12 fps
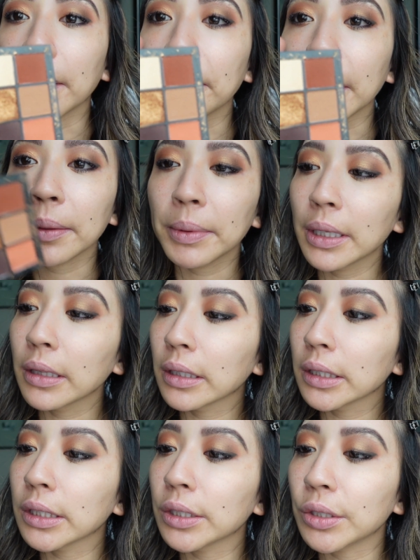Maybe
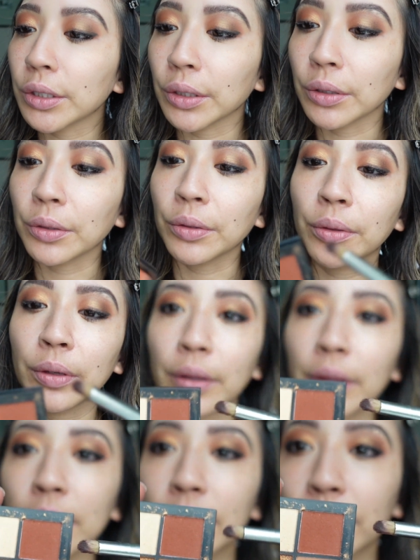let's do this